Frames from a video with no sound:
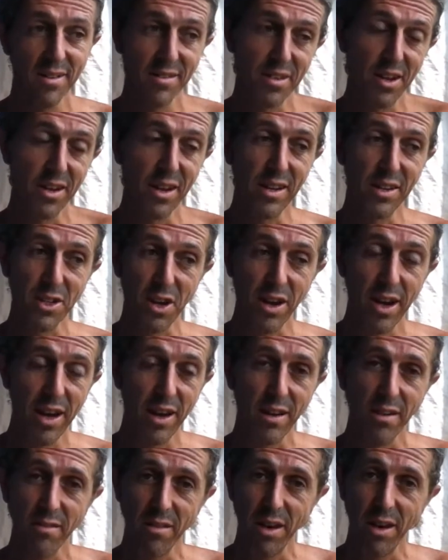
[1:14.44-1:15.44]
So yeah,
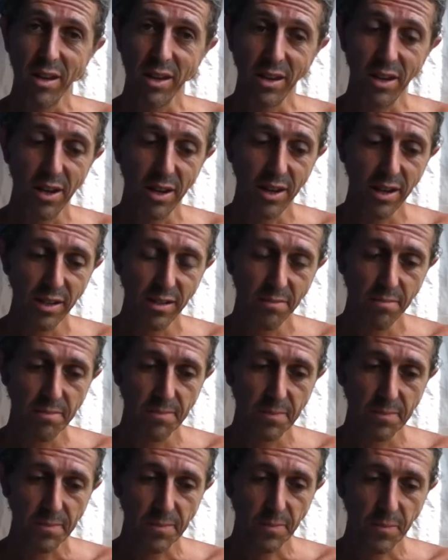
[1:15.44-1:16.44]
diet. I
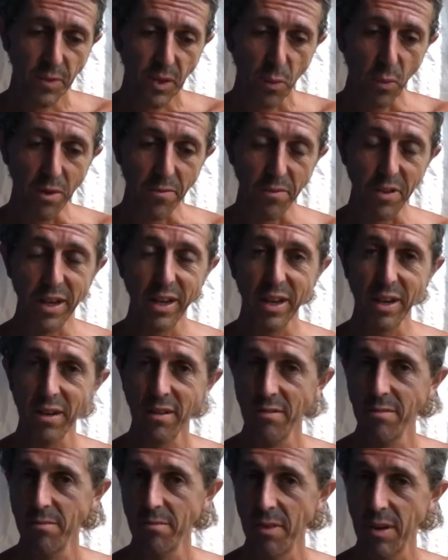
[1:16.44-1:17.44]
went
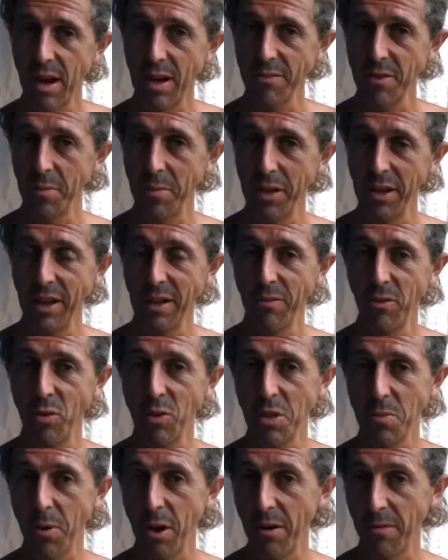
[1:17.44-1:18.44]
vegan after being
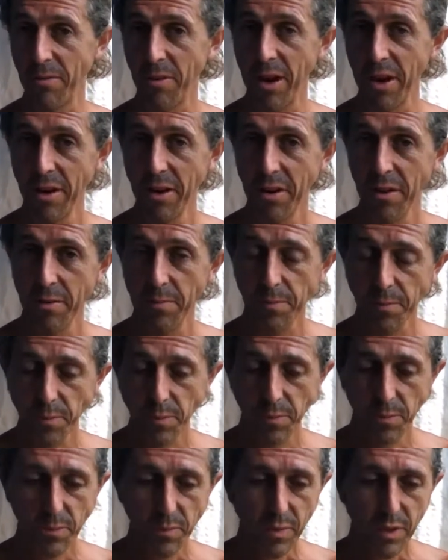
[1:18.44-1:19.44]
influenced by a friend
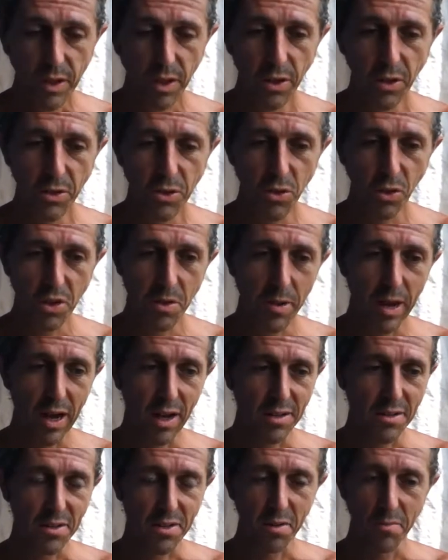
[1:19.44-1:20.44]
who talked
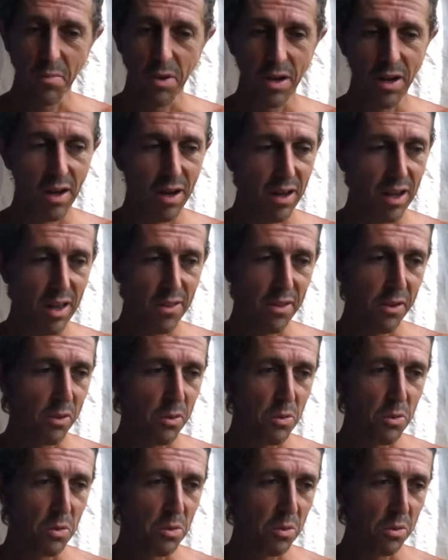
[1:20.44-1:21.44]
about some
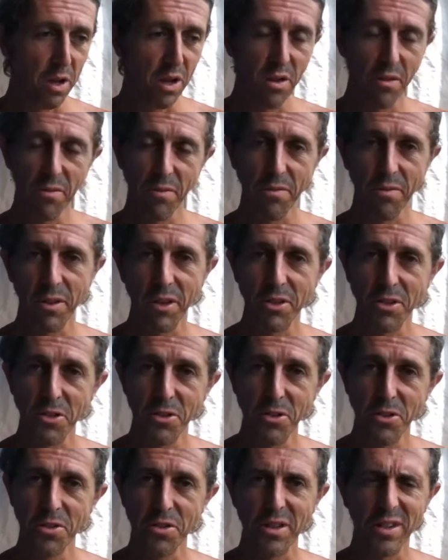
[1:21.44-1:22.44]
ethical kind of
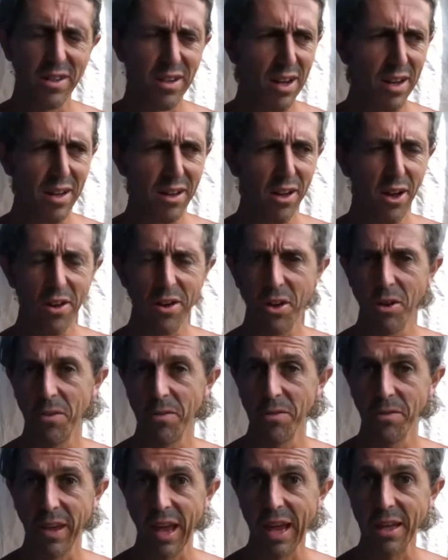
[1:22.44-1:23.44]
issues and the idea
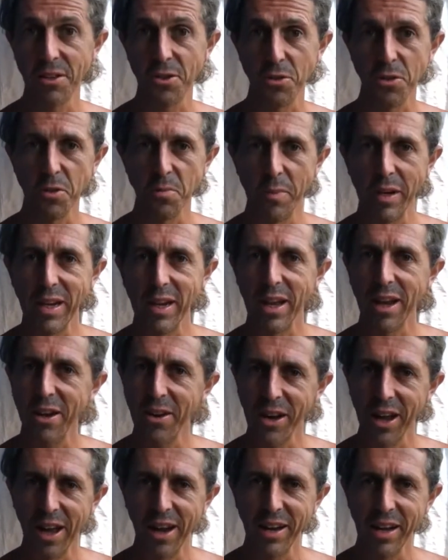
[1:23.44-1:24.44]
of cancerous meat
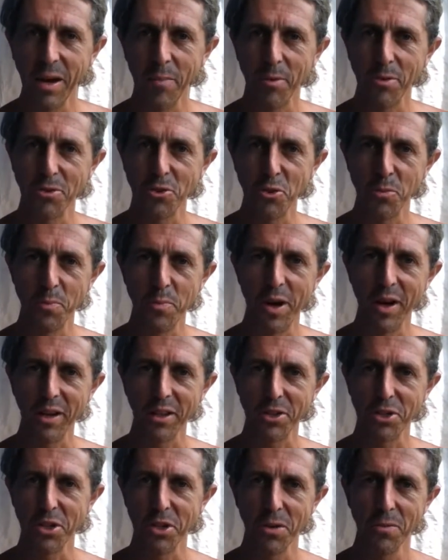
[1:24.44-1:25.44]
ending up on
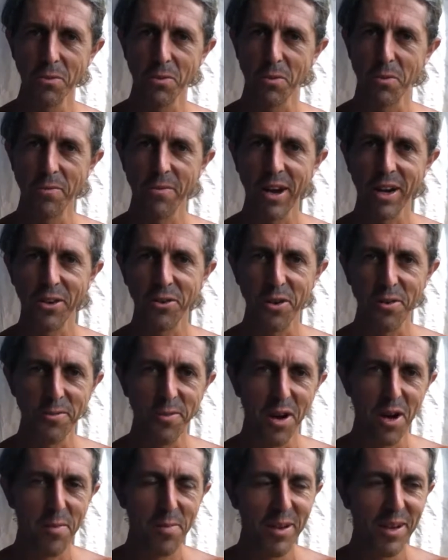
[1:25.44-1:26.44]
supermarket shelves from factory
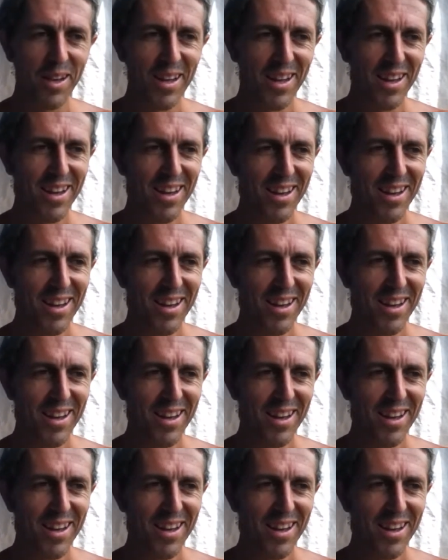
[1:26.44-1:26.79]
farming,